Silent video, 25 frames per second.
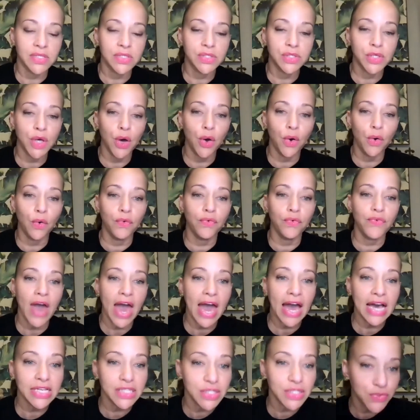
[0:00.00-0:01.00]
So
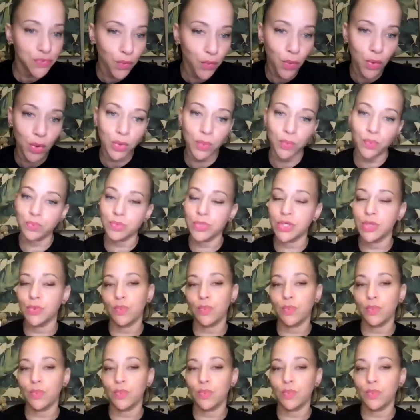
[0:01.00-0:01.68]
fast forward a